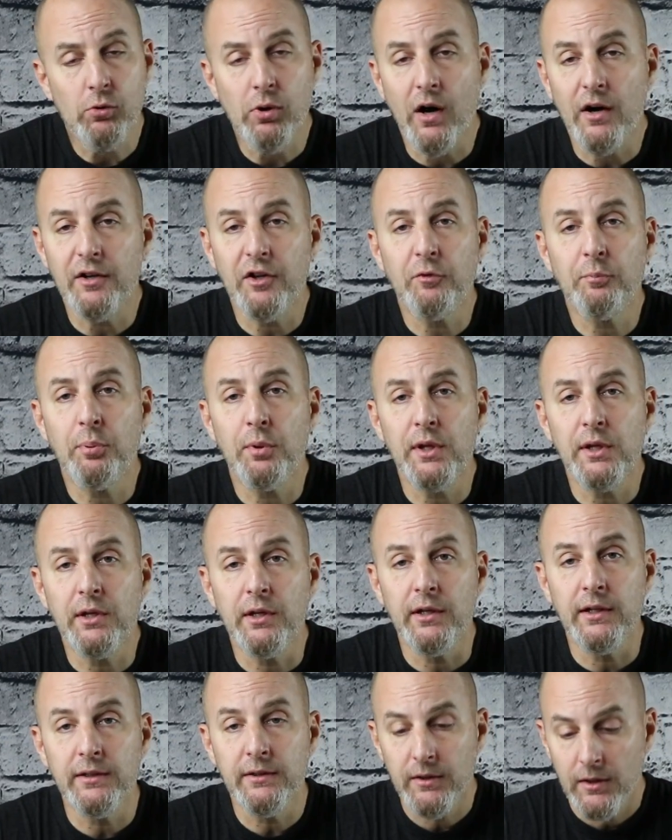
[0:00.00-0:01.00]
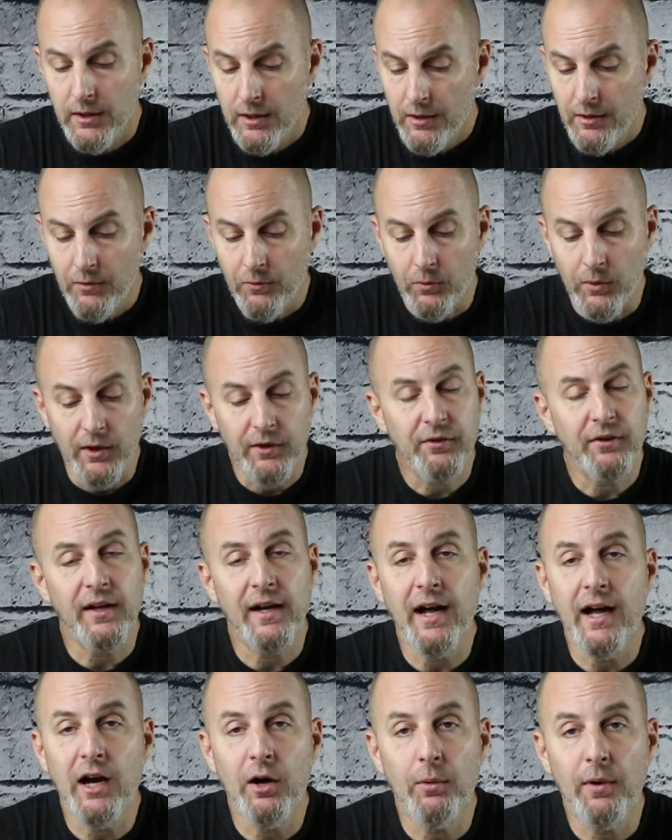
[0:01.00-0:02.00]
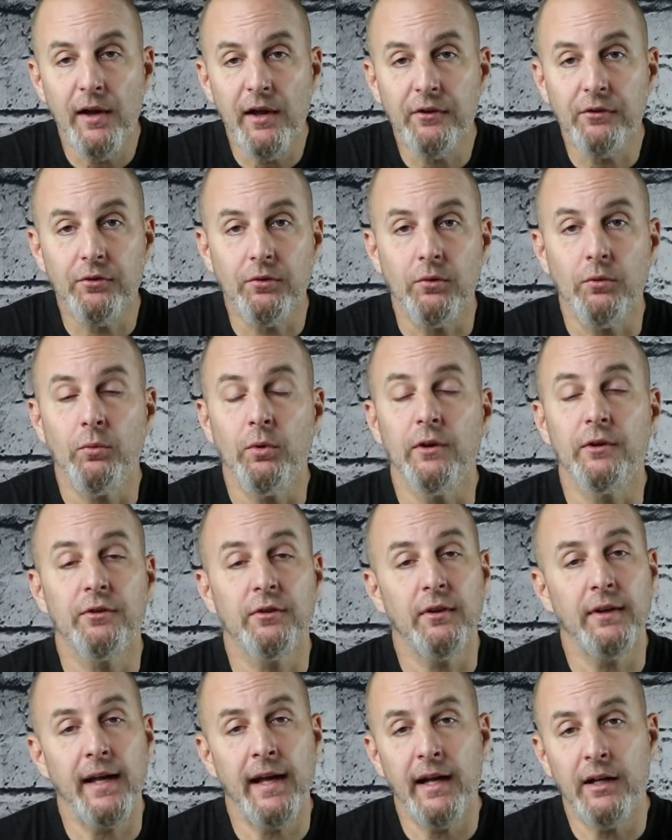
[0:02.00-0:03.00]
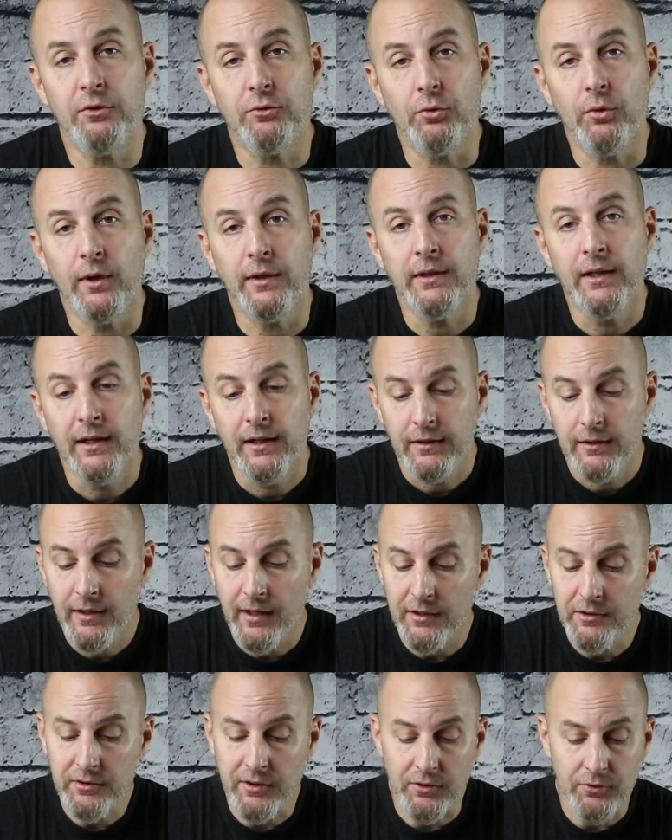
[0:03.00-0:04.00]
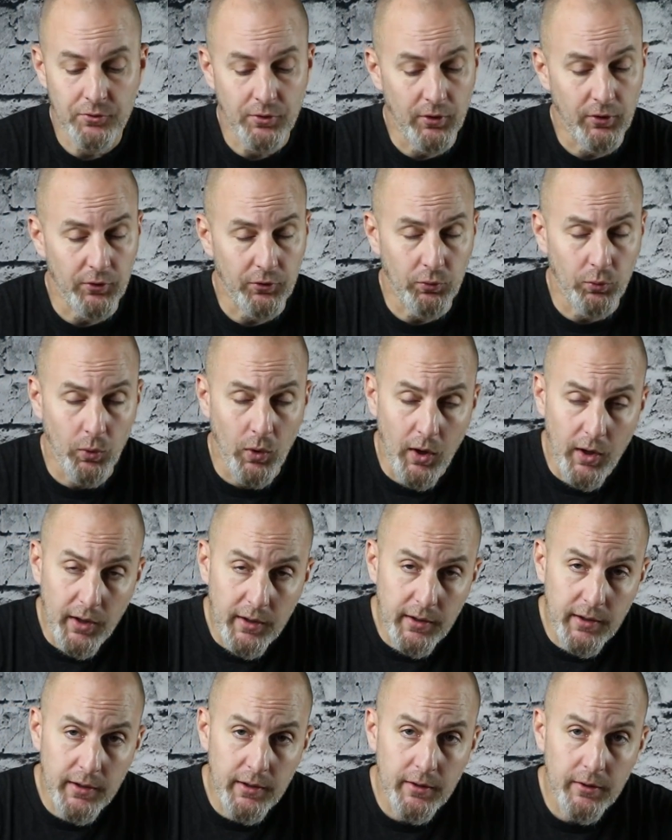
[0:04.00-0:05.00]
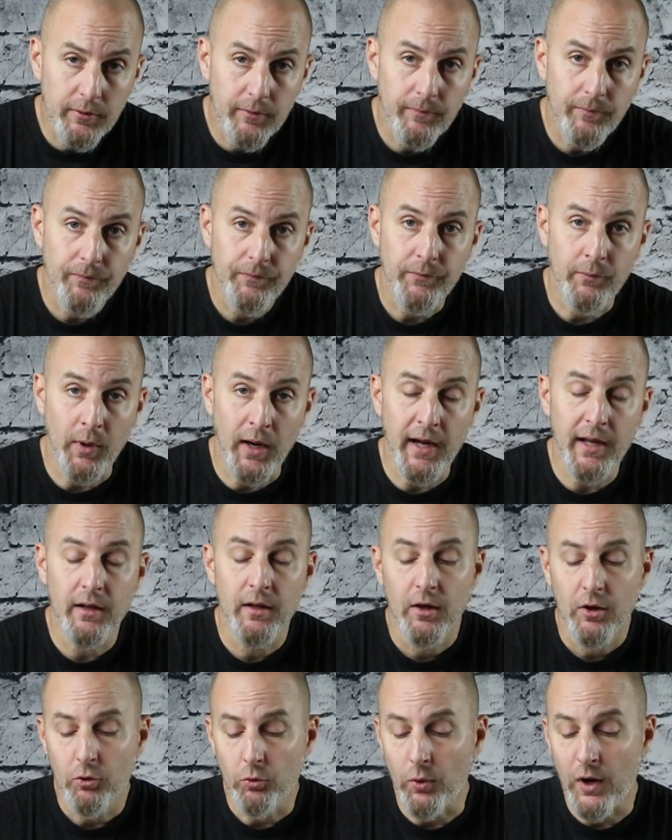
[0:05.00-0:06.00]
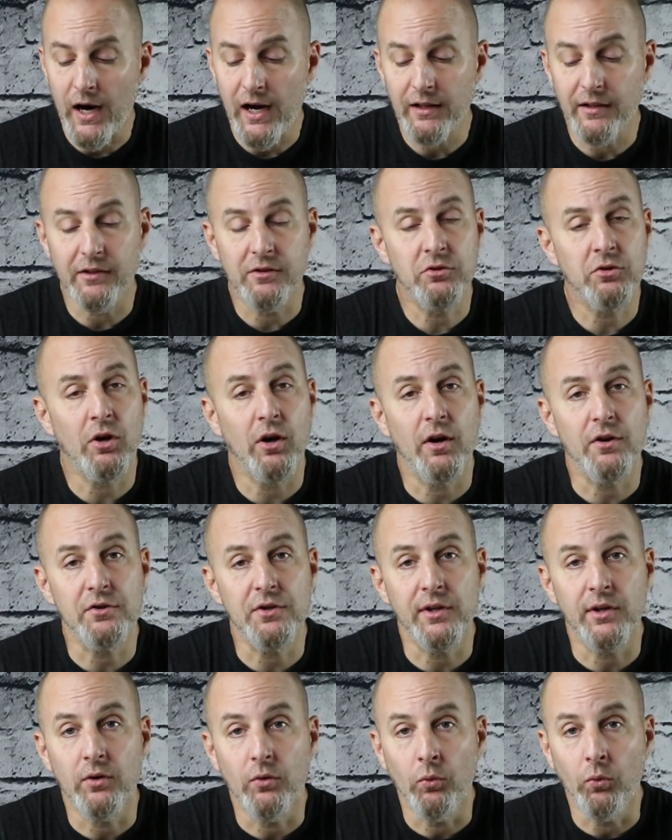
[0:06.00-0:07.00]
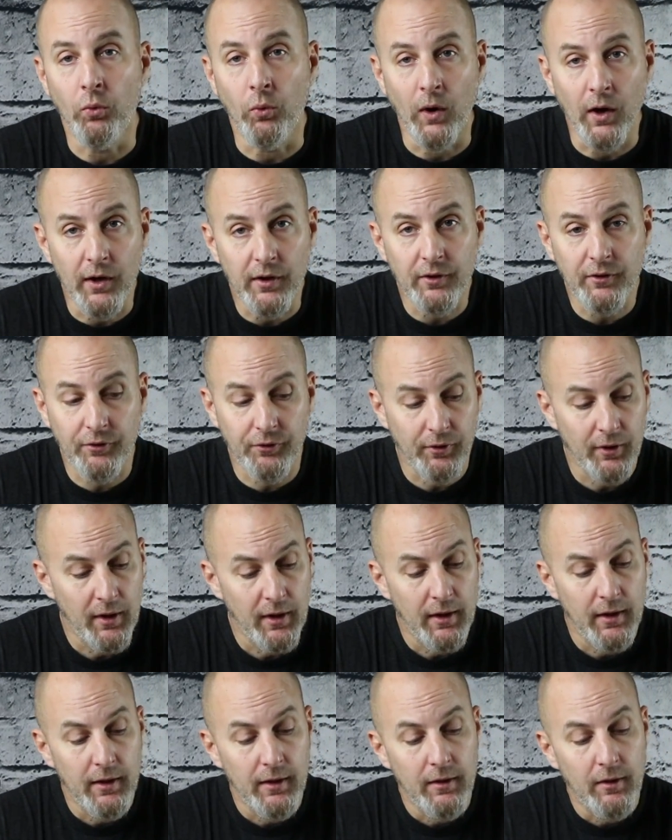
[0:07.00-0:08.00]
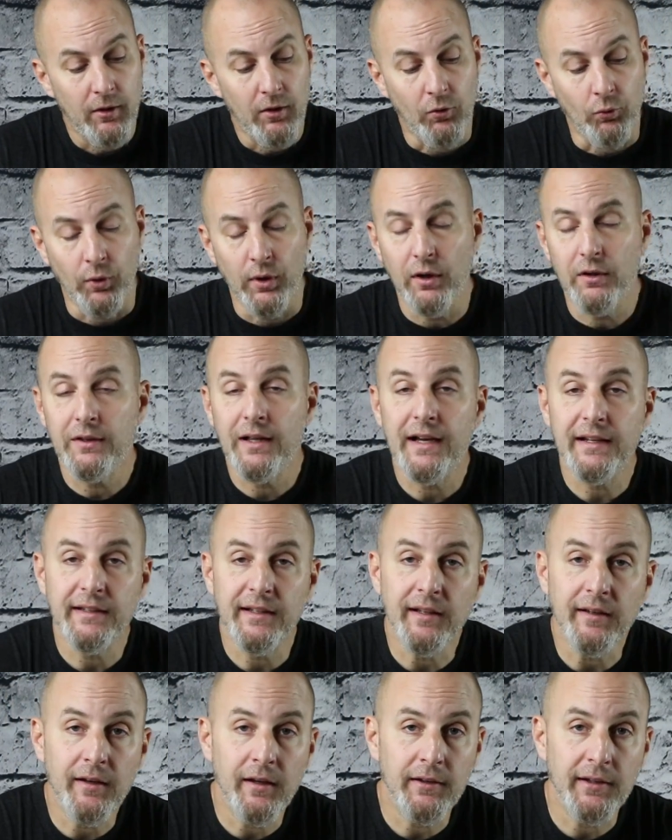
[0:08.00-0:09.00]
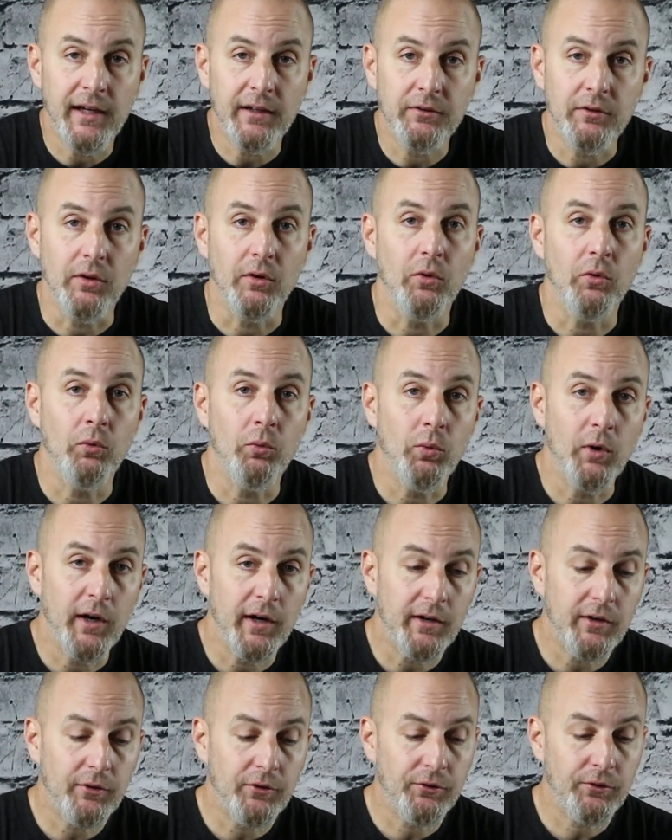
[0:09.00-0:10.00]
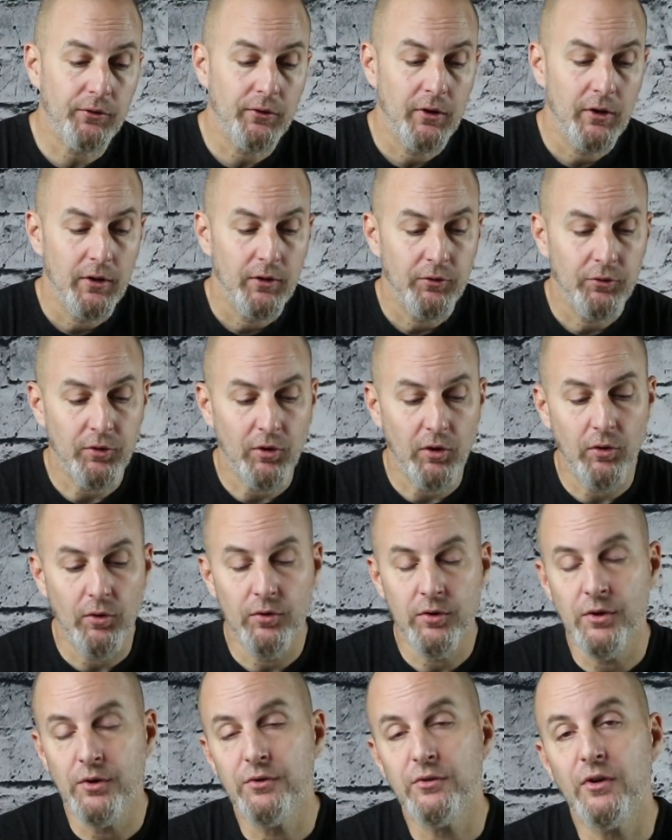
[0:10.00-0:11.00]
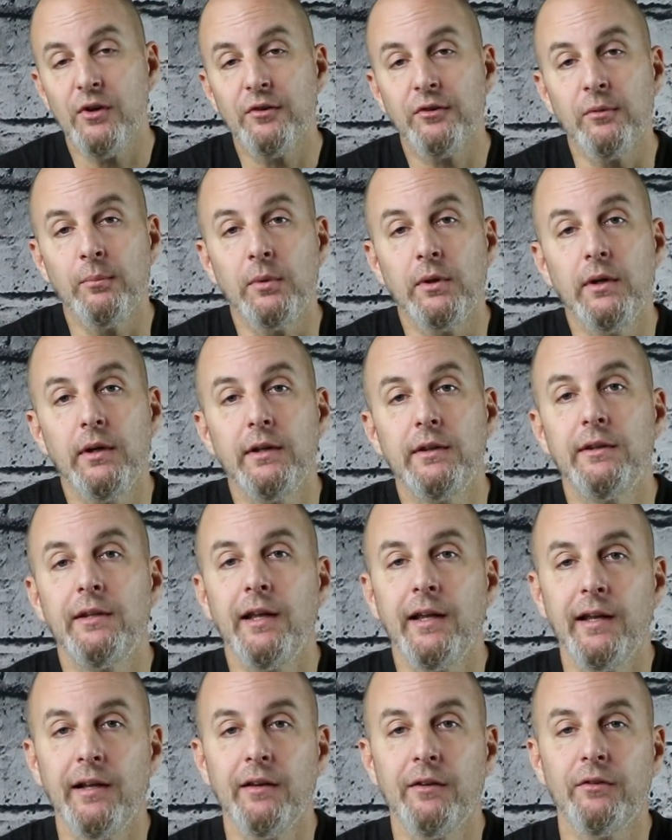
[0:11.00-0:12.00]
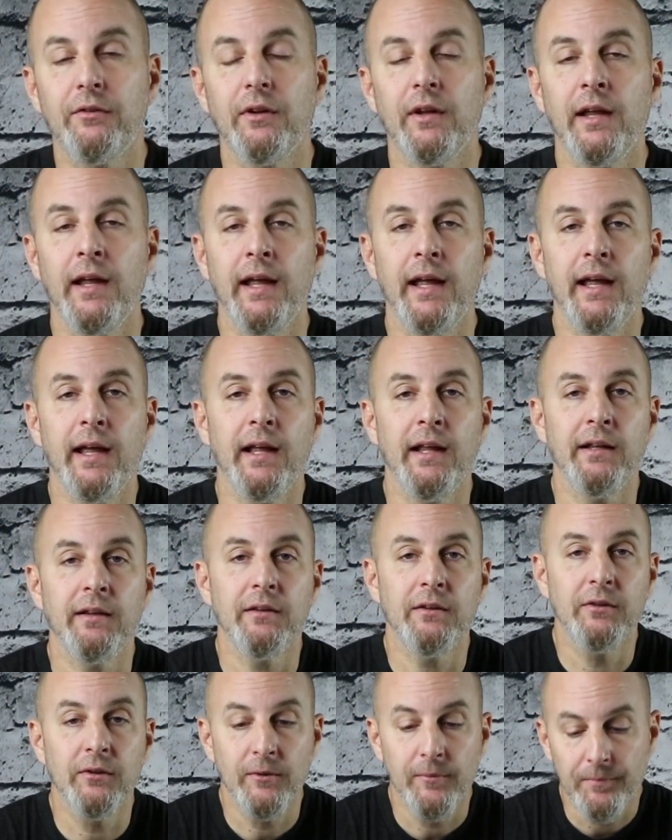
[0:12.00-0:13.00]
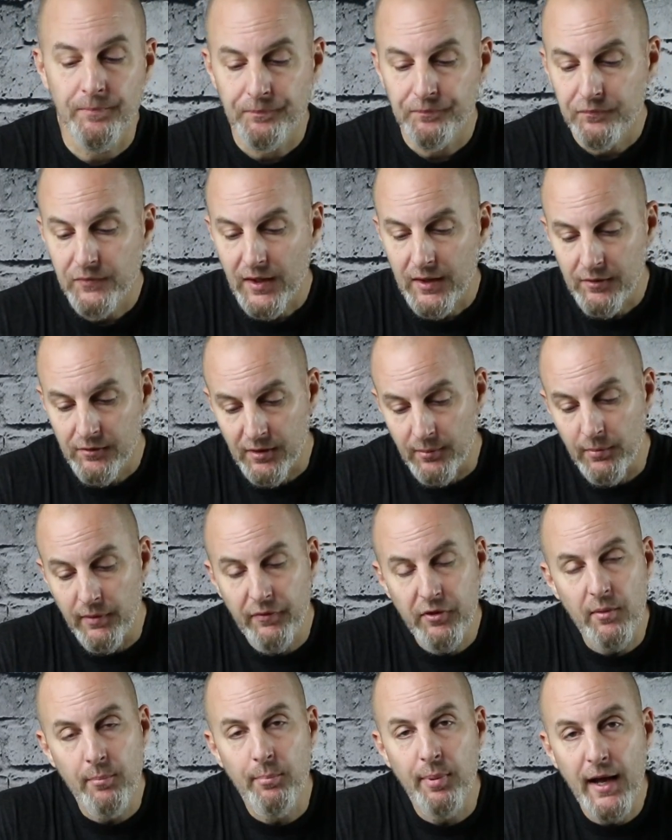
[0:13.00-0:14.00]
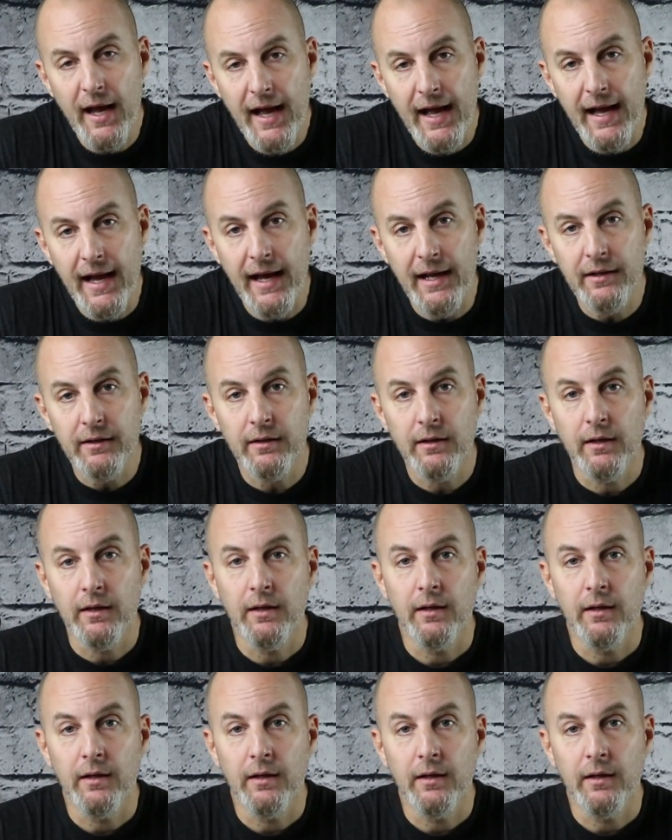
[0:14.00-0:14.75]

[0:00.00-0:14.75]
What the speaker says: quality is pretty good. Works on iOS, works on Android. Touch controls work, right? Wireless charging works. Real lightning connector works. So those are some good things. And some of the bad,